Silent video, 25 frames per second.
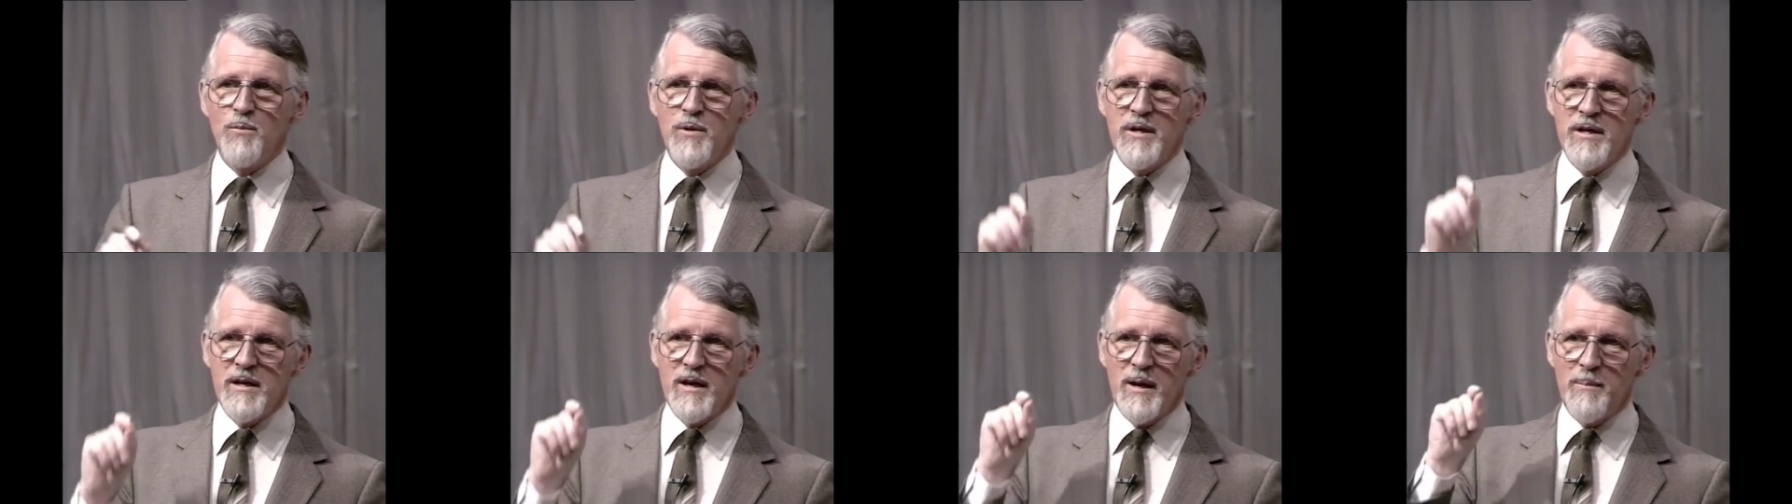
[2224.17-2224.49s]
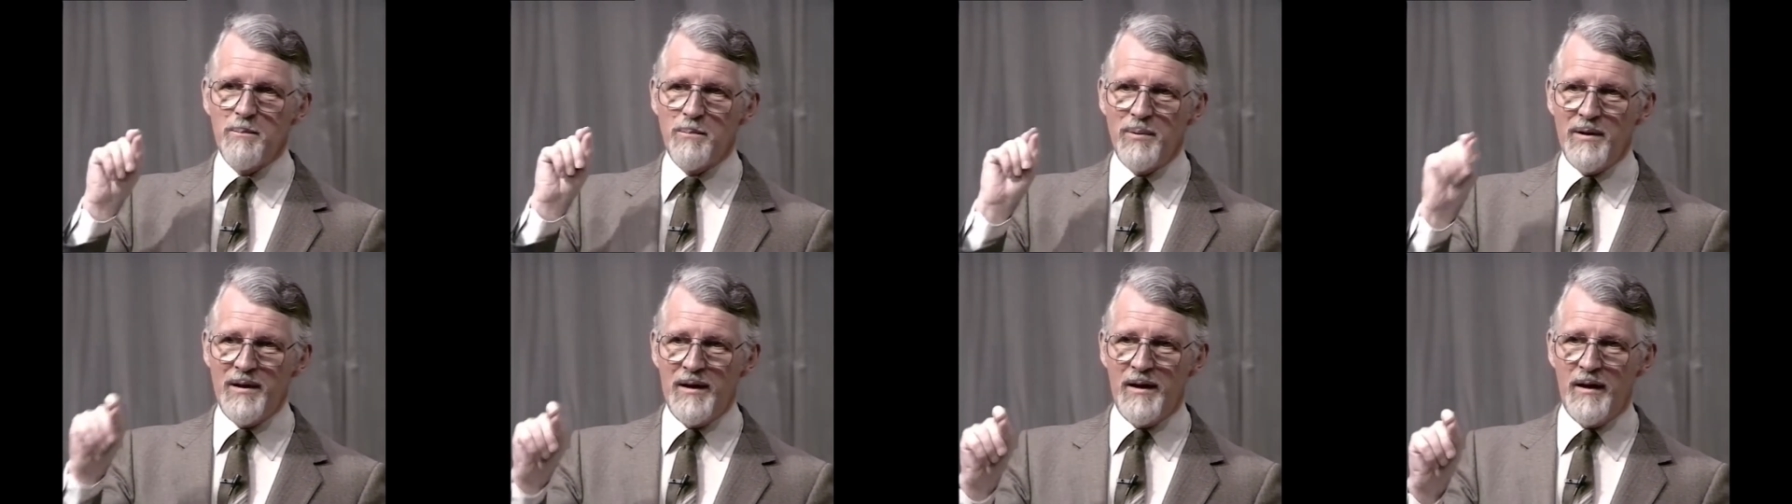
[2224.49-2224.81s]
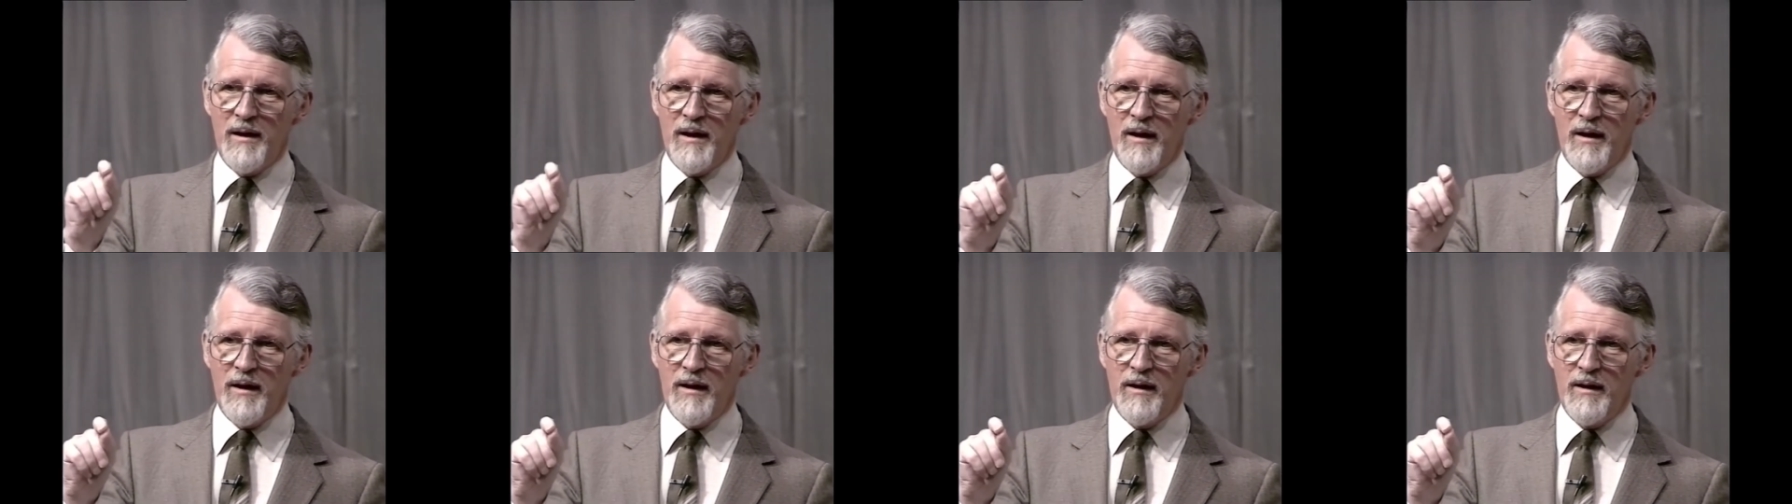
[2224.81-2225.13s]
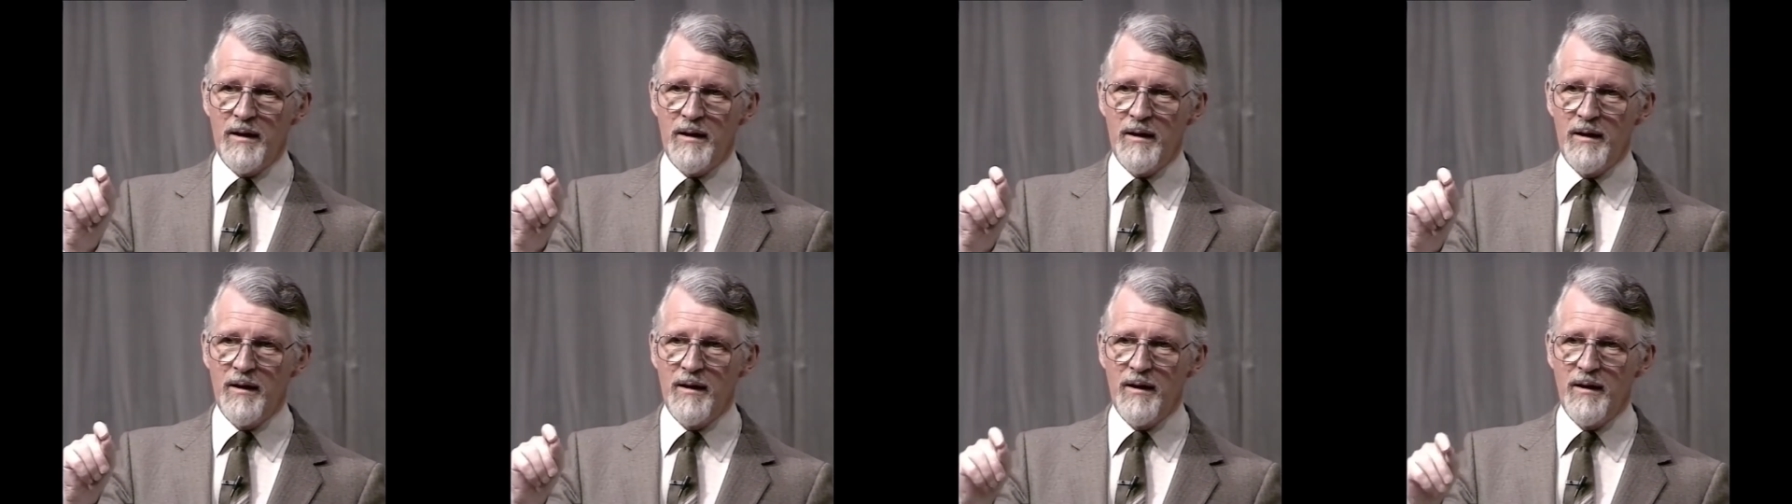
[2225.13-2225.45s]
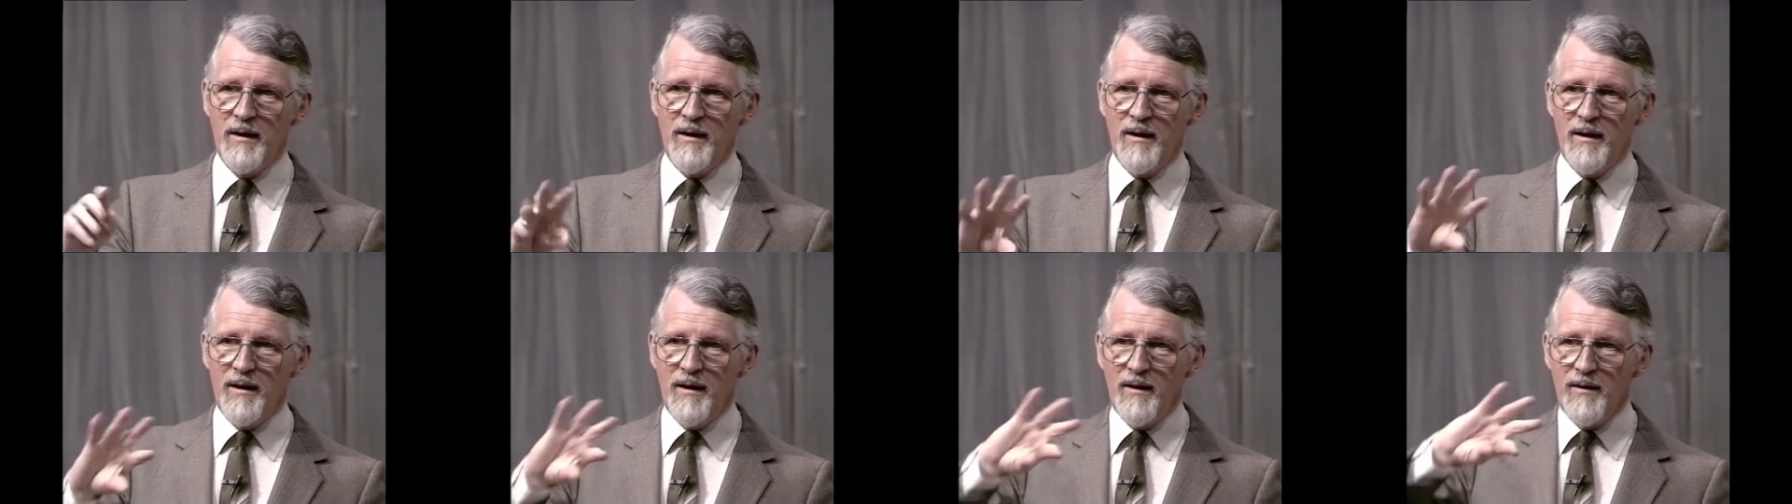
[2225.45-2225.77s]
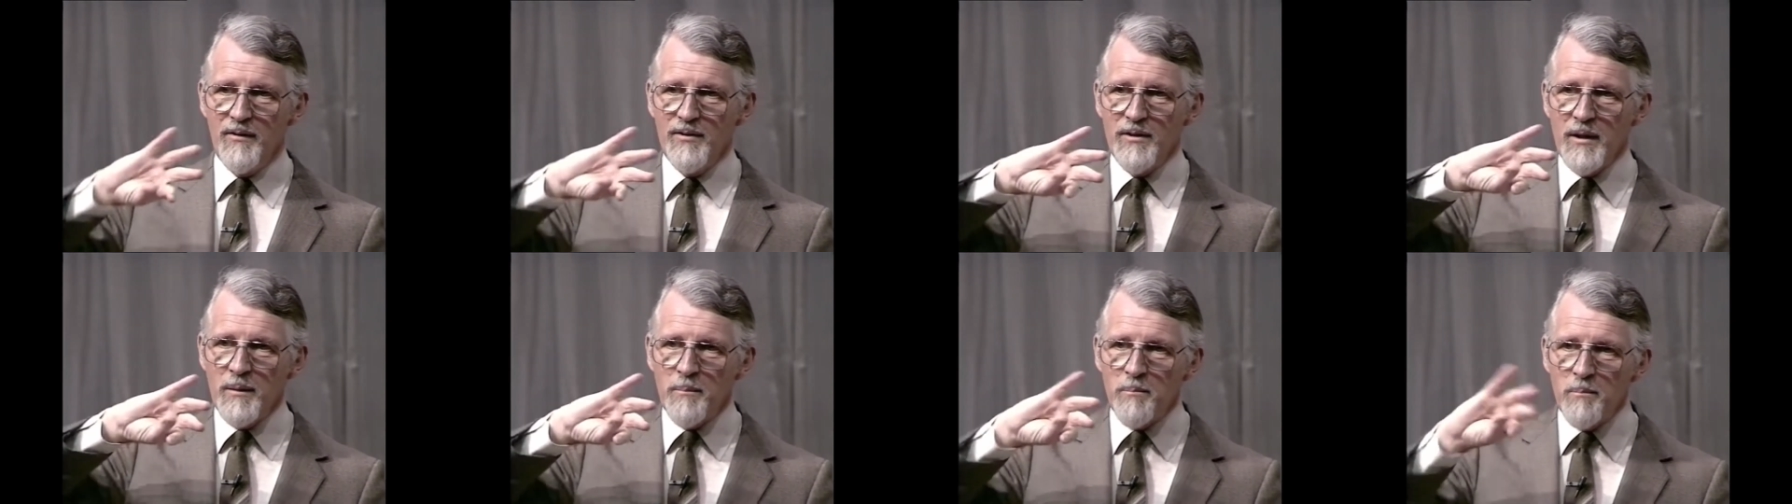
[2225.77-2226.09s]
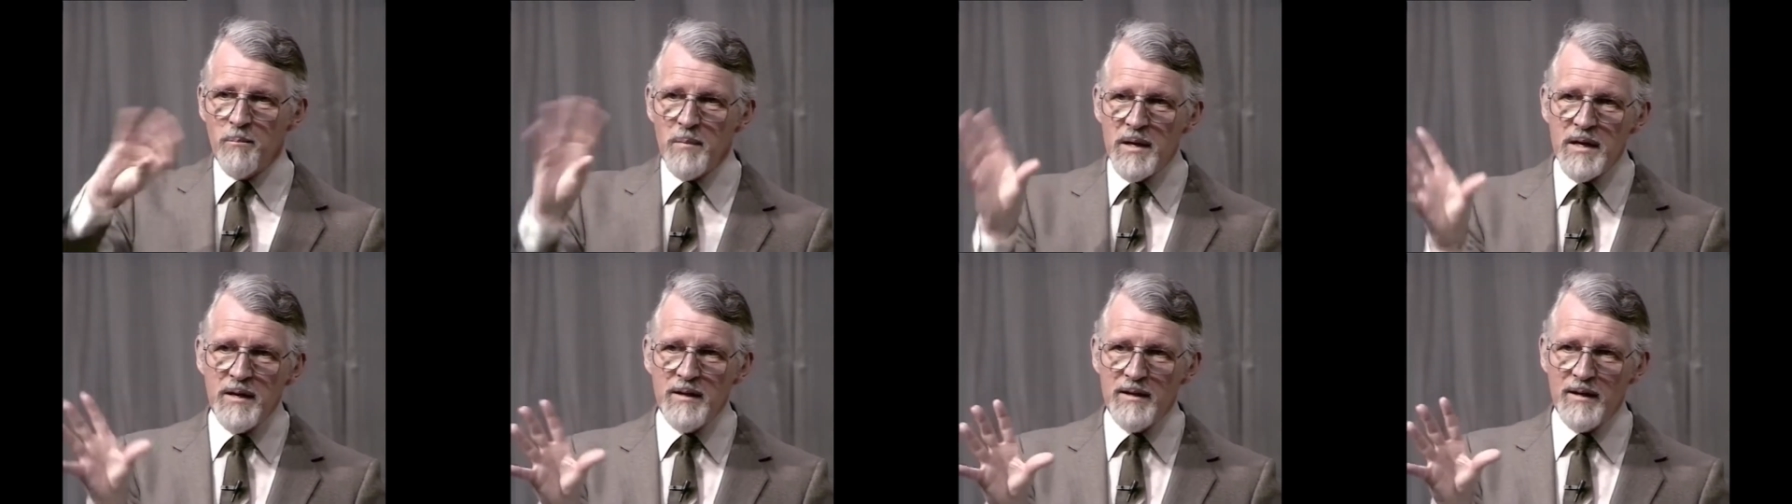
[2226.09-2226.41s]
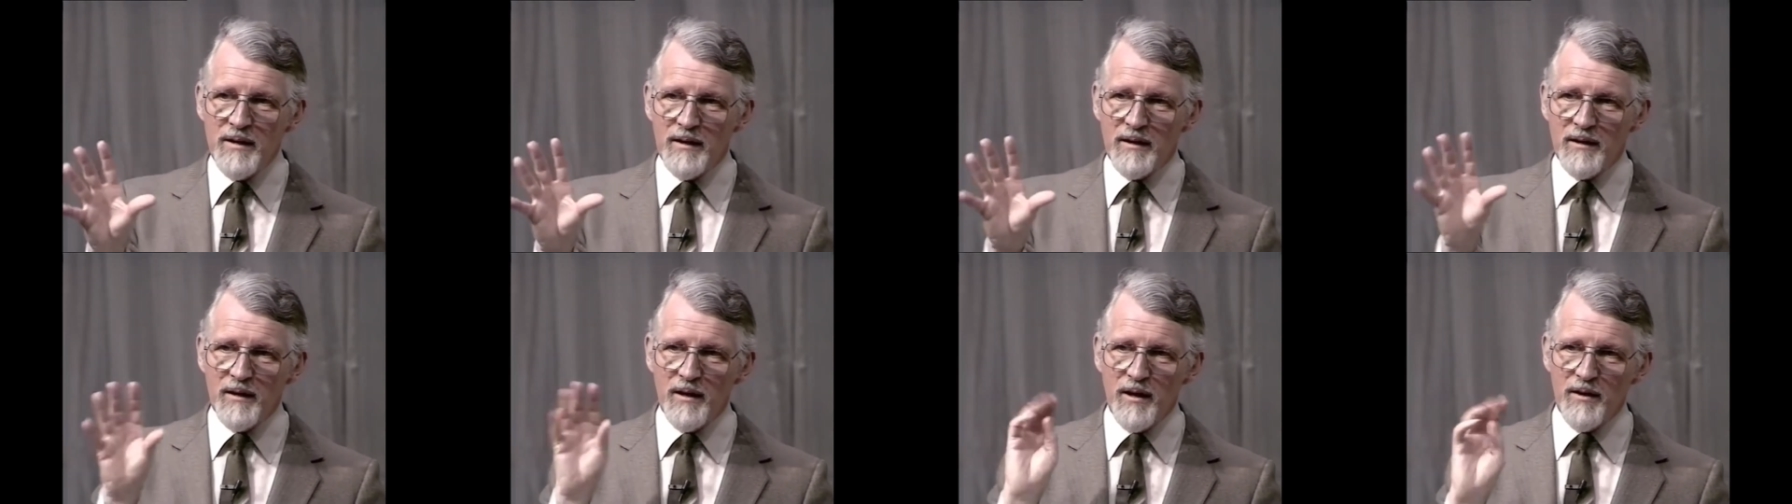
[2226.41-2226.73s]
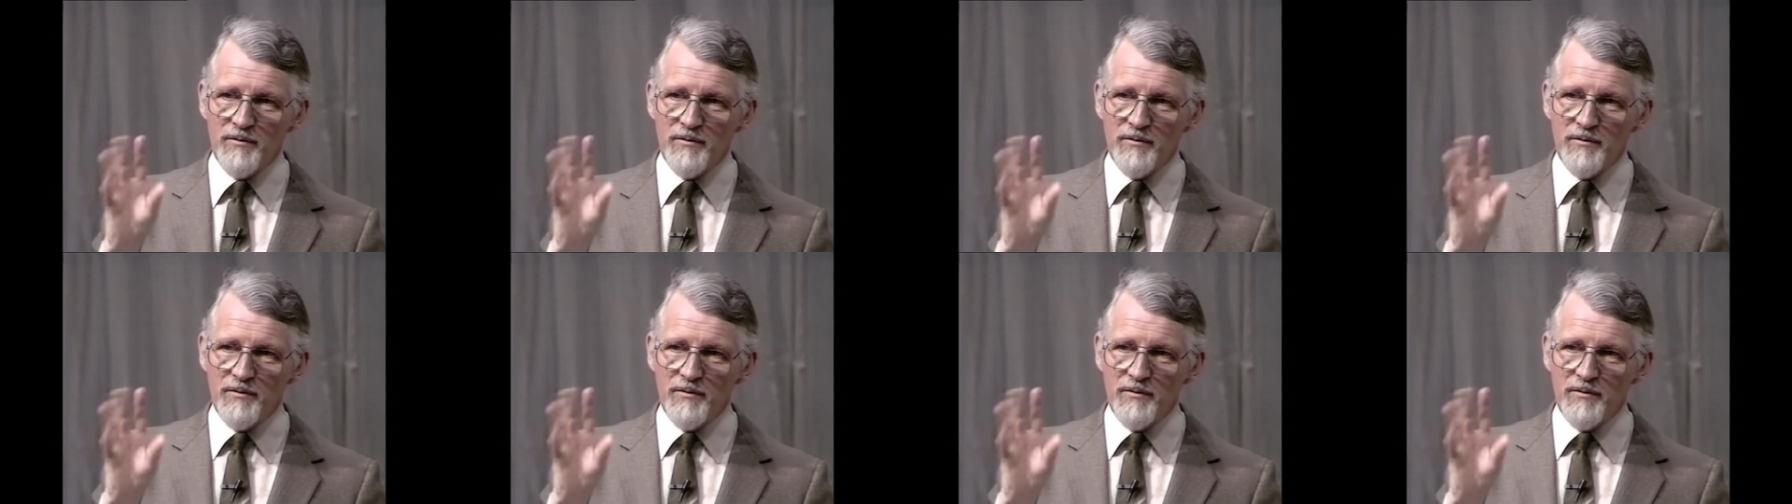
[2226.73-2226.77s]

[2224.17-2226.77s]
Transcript: we apply the meaning